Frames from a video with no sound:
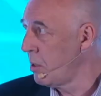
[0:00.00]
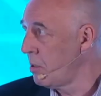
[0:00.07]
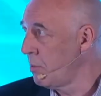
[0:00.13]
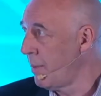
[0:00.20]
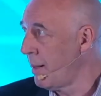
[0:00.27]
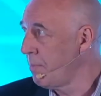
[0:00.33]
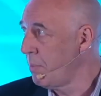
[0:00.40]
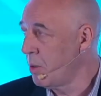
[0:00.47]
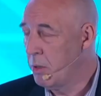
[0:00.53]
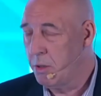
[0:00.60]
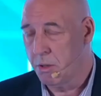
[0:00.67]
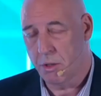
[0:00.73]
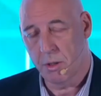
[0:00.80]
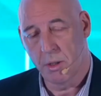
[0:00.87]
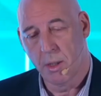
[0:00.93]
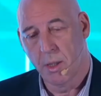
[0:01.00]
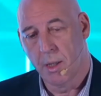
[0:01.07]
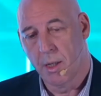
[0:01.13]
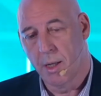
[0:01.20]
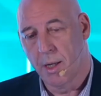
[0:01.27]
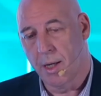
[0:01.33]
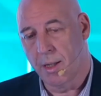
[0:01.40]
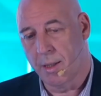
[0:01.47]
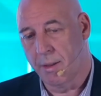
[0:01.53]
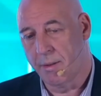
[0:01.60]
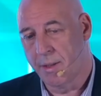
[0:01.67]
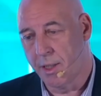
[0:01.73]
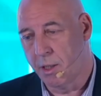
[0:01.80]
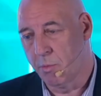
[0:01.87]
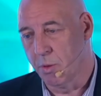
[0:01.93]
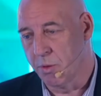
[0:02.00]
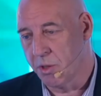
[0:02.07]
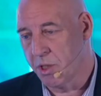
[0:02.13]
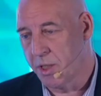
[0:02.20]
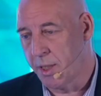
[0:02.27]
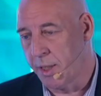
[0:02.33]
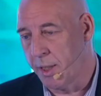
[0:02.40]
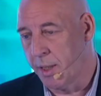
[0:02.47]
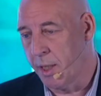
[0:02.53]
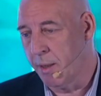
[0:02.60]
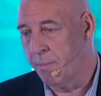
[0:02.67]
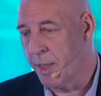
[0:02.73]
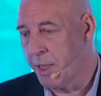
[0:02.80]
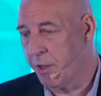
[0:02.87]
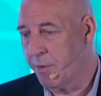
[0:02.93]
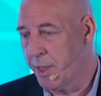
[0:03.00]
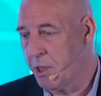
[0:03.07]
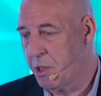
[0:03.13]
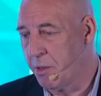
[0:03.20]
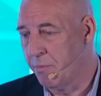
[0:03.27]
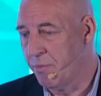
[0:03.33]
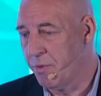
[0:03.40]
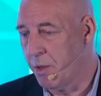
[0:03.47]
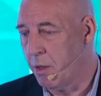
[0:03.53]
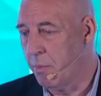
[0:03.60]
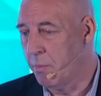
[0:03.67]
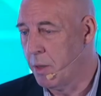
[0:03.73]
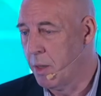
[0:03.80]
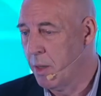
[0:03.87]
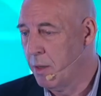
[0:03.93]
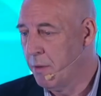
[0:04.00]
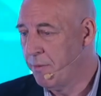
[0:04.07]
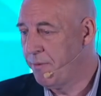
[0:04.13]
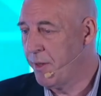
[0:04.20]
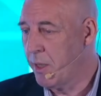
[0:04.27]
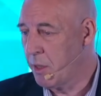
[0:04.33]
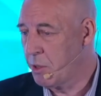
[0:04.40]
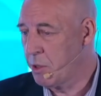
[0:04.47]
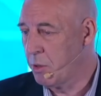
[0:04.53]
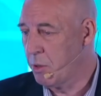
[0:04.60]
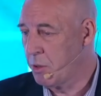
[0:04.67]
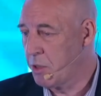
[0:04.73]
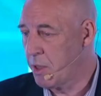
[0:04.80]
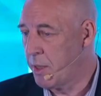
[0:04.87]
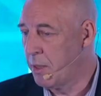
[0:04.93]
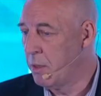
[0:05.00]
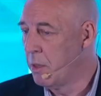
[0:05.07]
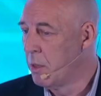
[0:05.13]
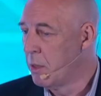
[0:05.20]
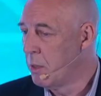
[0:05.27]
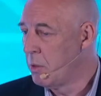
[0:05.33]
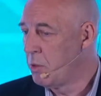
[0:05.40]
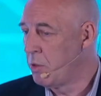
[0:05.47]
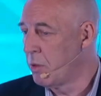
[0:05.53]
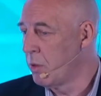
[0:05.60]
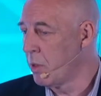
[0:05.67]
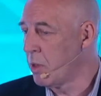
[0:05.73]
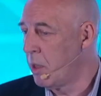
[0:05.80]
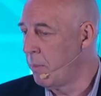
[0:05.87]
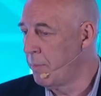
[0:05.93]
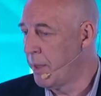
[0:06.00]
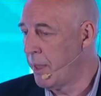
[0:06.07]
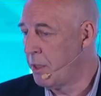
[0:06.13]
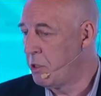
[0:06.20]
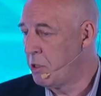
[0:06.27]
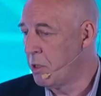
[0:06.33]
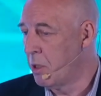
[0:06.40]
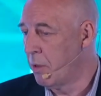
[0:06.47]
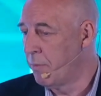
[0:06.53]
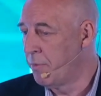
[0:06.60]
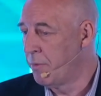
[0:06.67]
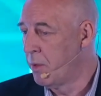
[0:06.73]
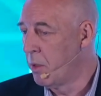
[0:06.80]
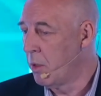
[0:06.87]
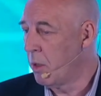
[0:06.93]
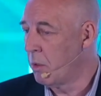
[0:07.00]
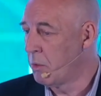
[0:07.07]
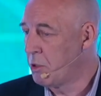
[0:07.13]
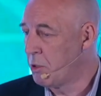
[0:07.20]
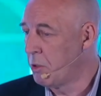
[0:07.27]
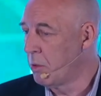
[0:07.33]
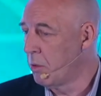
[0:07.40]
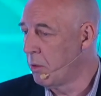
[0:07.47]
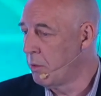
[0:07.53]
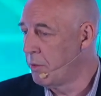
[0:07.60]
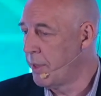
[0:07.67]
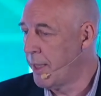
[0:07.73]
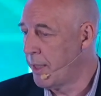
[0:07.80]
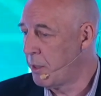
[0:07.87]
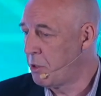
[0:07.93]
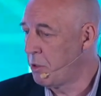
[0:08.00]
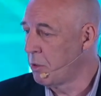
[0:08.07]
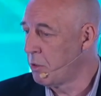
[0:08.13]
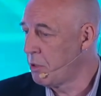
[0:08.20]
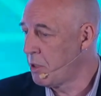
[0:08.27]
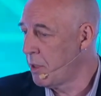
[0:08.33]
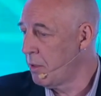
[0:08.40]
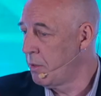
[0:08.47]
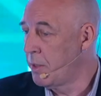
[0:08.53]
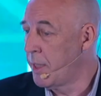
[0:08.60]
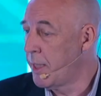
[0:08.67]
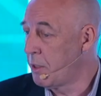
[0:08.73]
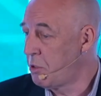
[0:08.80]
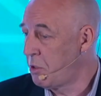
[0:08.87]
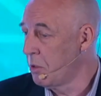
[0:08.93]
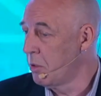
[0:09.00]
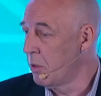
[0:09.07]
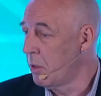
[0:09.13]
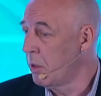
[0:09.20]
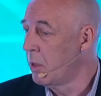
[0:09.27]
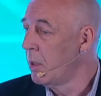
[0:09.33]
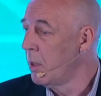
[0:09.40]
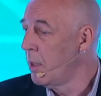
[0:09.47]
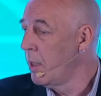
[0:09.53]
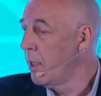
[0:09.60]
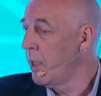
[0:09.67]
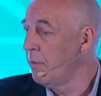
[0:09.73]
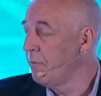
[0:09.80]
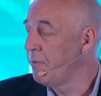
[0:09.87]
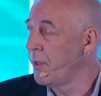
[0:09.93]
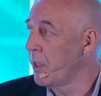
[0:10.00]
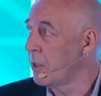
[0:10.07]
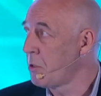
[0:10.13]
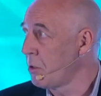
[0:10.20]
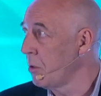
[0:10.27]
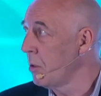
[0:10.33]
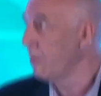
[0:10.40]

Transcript: demand points, and I think we'll see a migration from far sourcing to a combination of onshore, nearshore, and far shore.